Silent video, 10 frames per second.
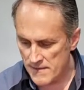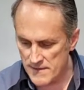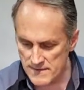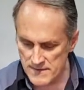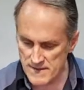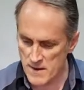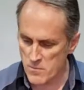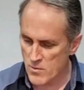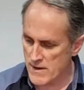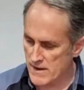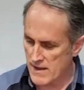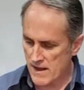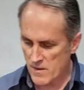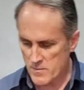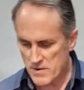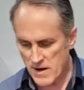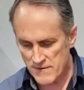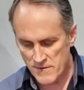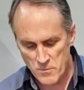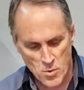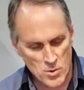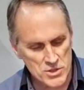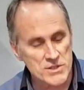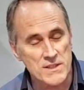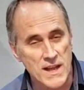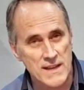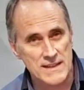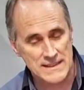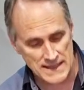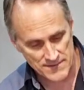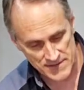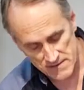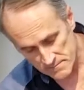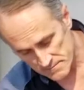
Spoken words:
this is a brake caliper off of Porsche 911.